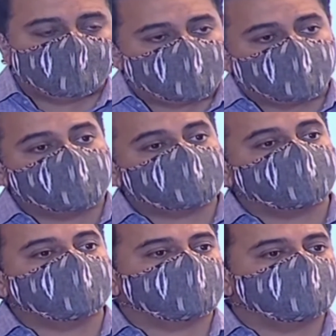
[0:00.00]

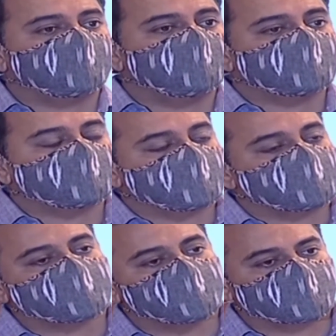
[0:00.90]
Mercer is an
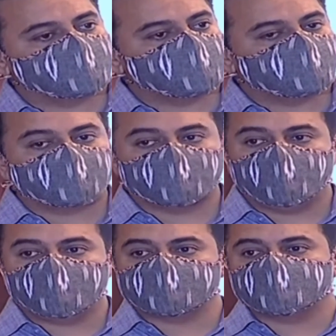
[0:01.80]
institution that
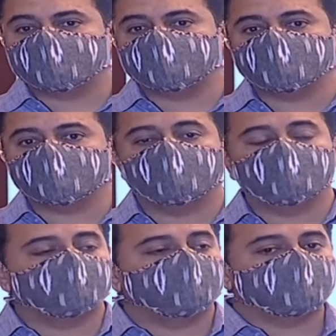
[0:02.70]
rates cities on a
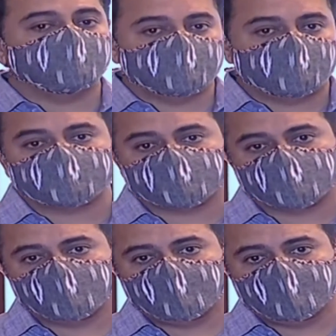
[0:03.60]
livability index.
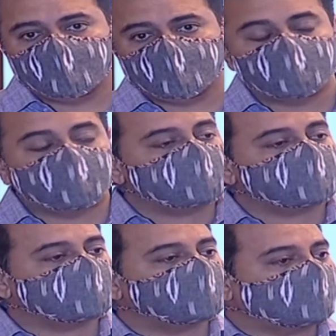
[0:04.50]
In the
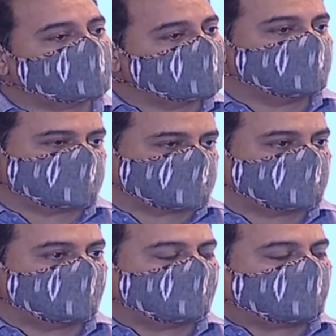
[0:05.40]
last 5
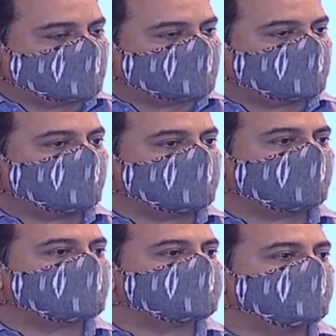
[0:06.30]
years, Hyderabad
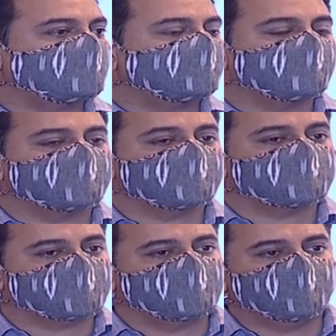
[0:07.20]
has been rated as a
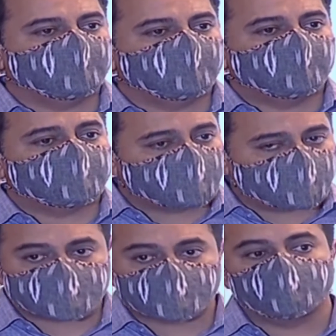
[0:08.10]
city with the
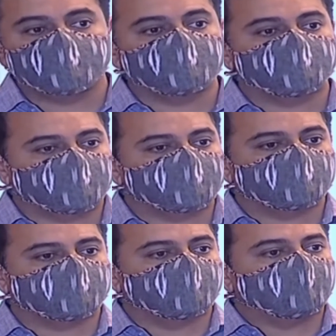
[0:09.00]
best quality of
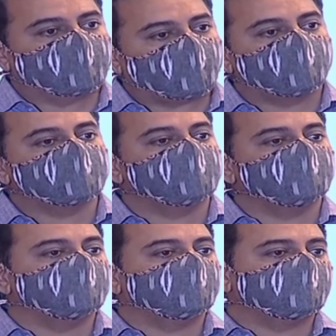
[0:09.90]
living on the
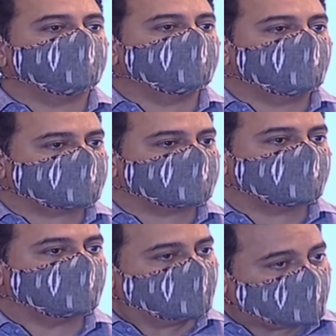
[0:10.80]
livability
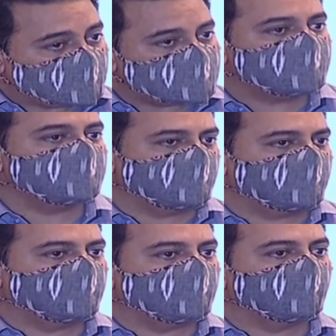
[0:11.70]
index in
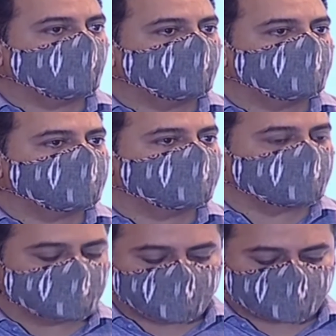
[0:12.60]
India among all Indian
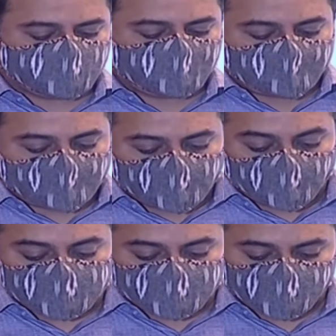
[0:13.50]
cities. And
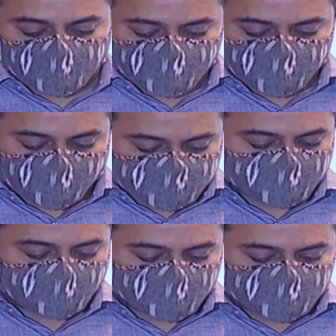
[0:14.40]
also, the last
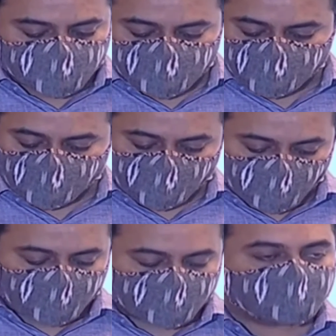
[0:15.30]
thing I would say before I
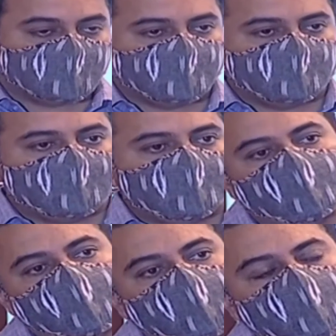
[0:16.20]
quit,
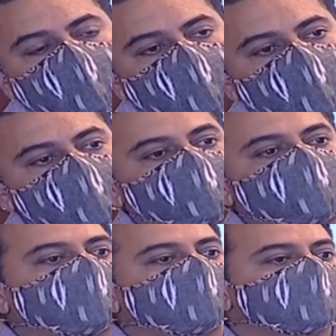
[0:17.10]
if
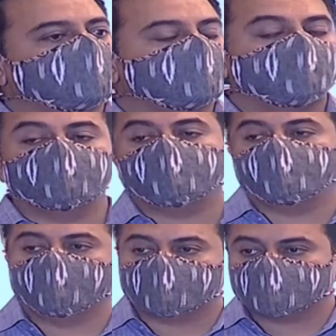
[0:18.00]
a German
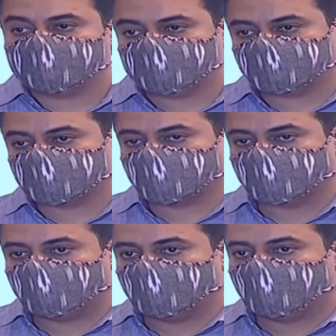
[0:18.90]
entrepreneur
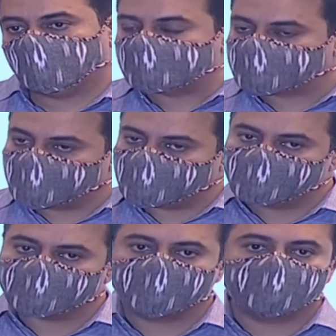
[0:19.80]
is
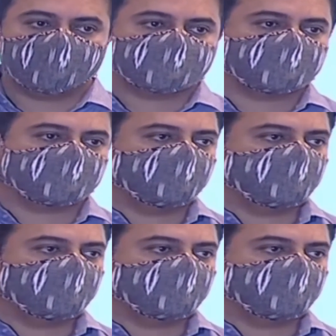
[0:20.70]
willing to invest